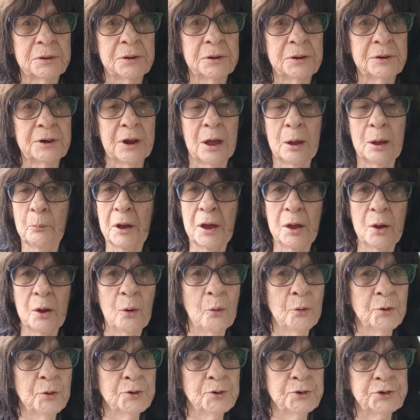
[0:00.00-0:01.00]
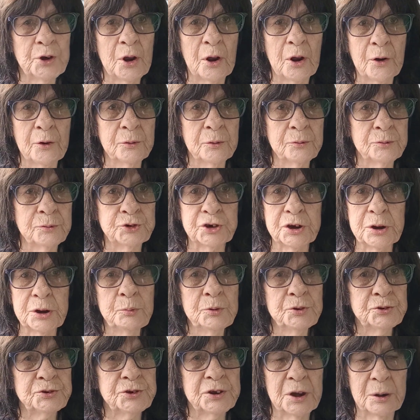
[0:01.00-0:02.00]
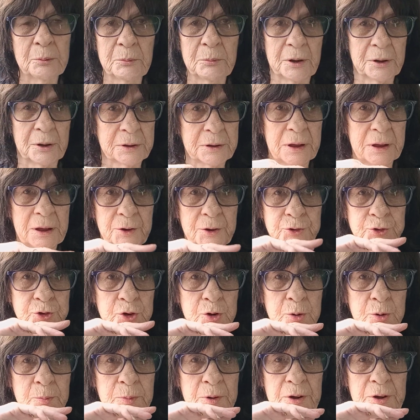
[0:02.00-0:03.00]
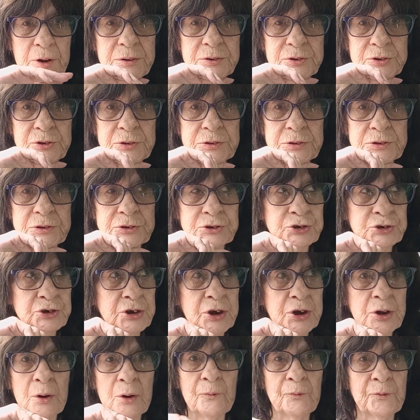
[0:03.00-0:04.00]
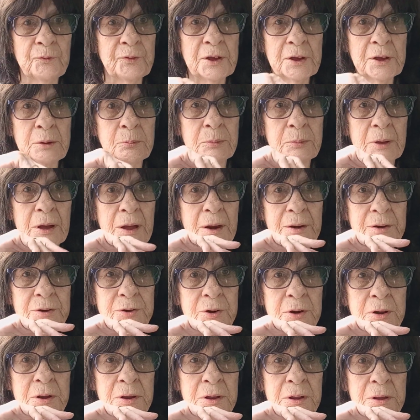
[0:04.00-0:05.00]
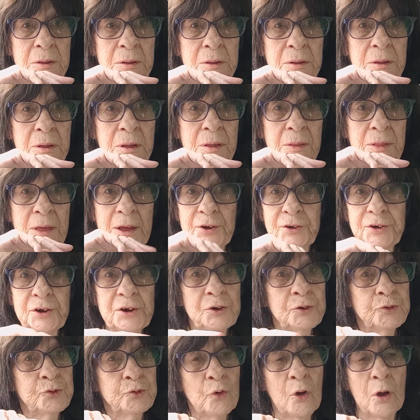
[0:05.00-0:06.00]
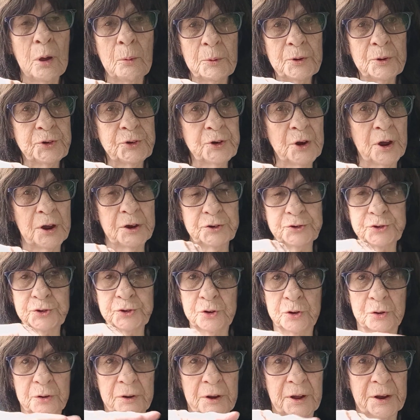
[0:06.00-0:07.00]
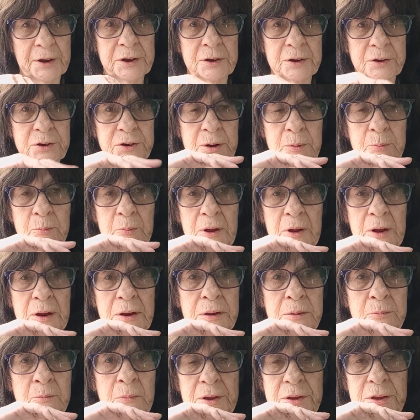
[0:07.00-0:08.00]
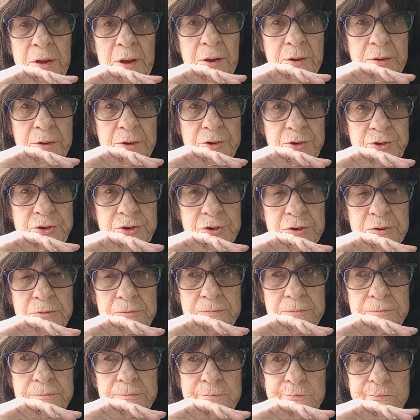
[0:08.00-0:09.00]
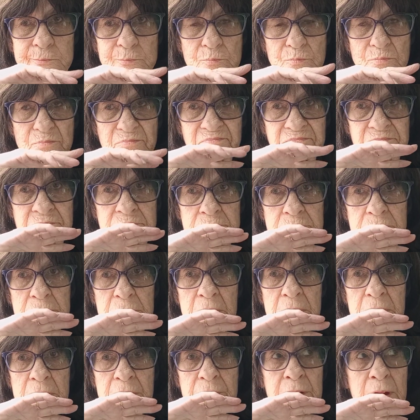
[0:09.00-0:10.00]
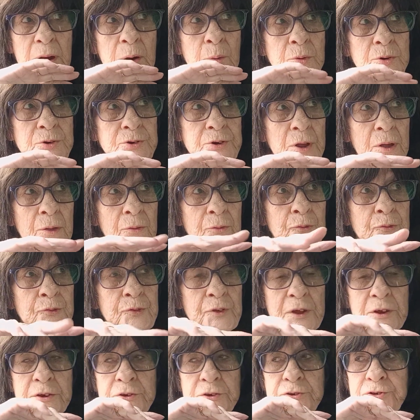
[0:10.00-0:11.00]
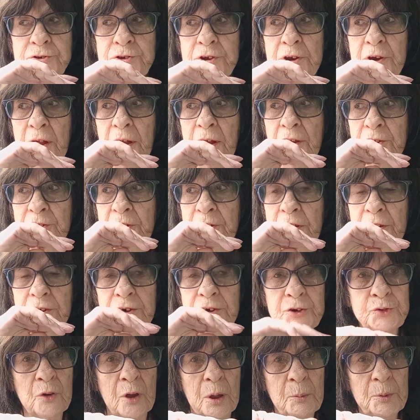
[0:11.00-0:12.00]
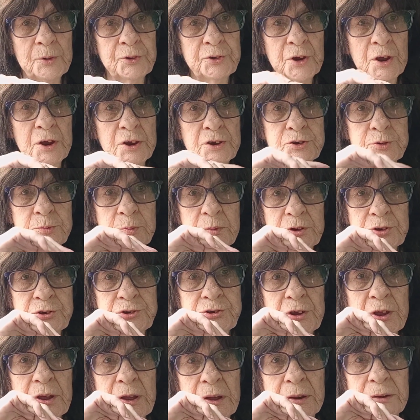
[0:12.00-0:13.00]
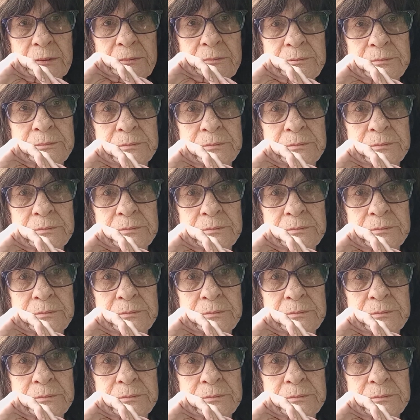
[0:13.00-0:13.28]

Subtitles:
Now, my oldest daughter, she was in among that too, but she don't think about it. That didn't traumatize her like it did my youngest. And there was other things that I did that traumatized my son.